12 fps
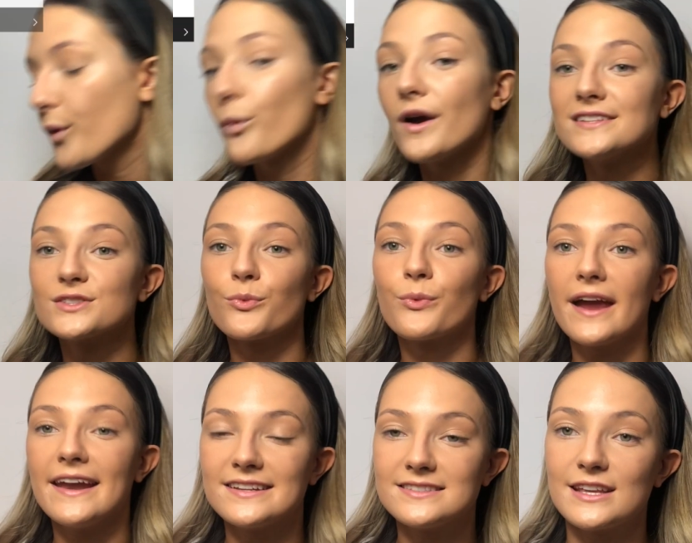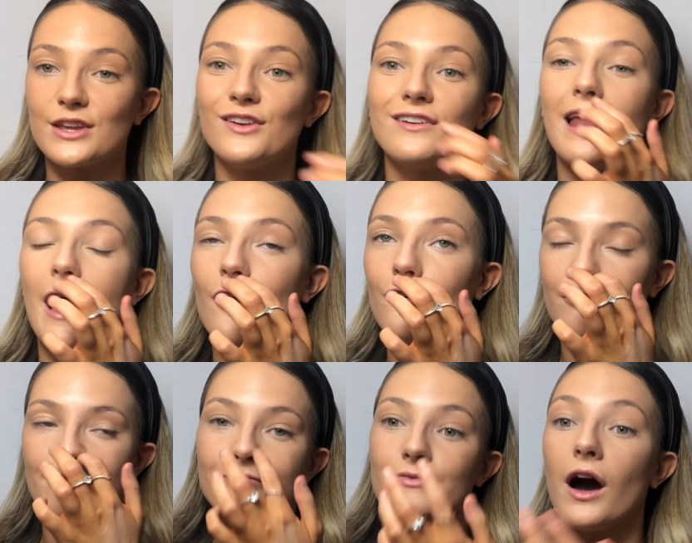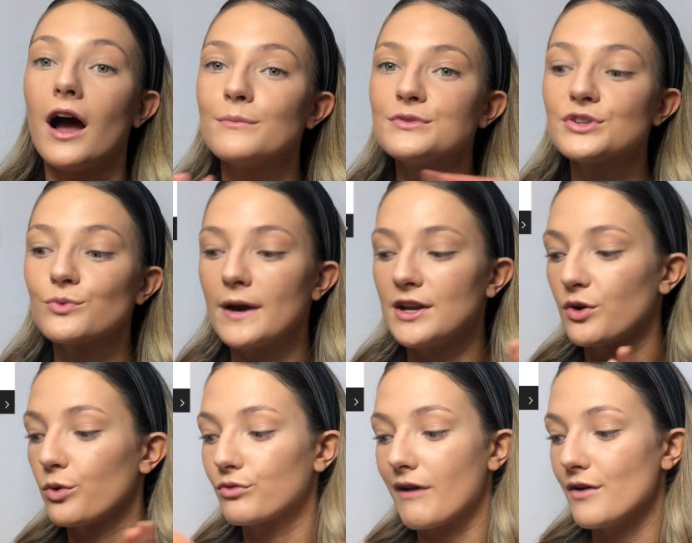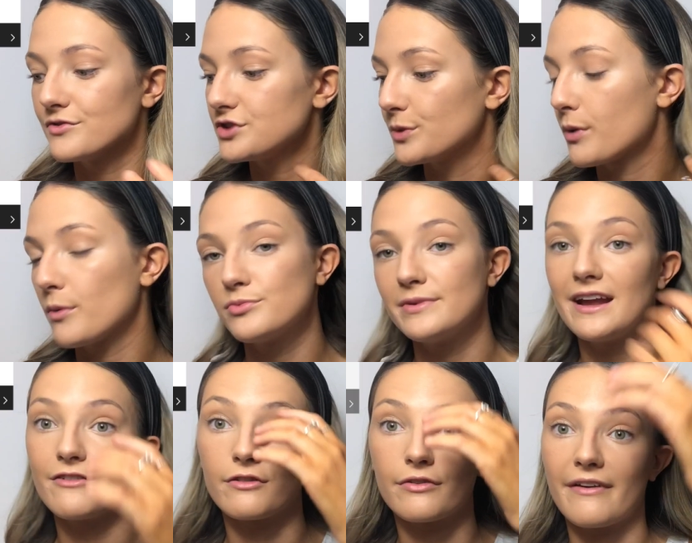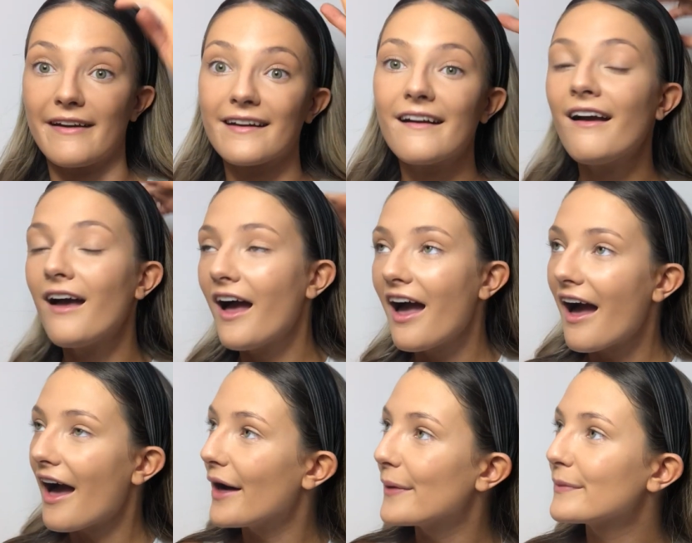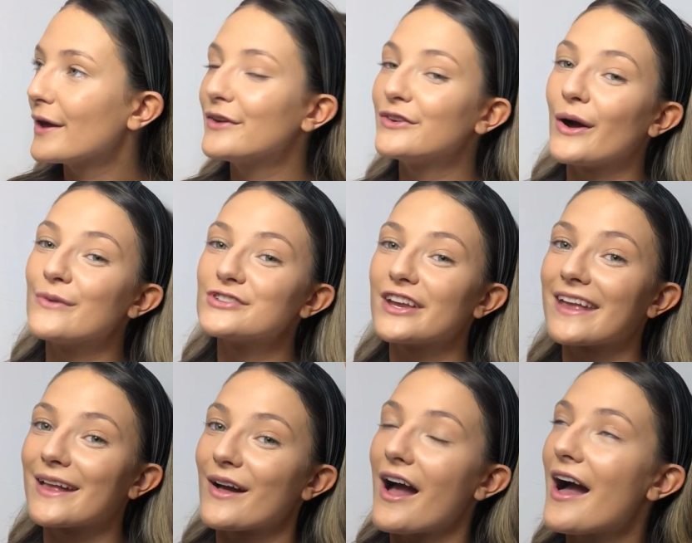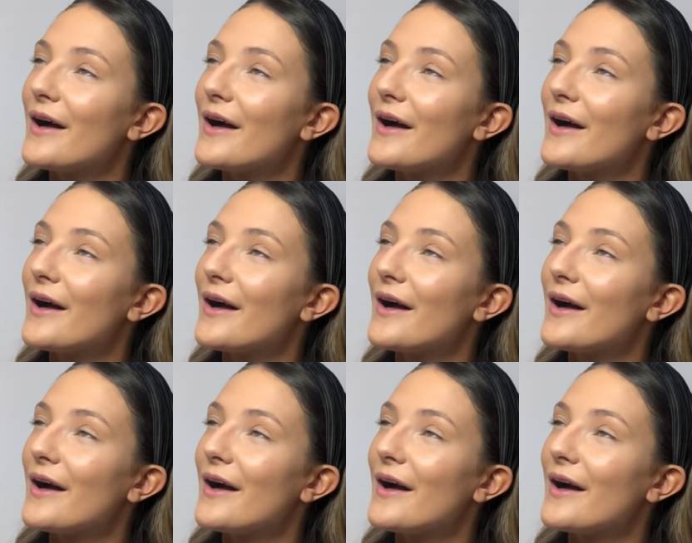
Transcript: what is the weirdest thing you love? I'm just a weirdo all round, so probably everything. No, I'm joking.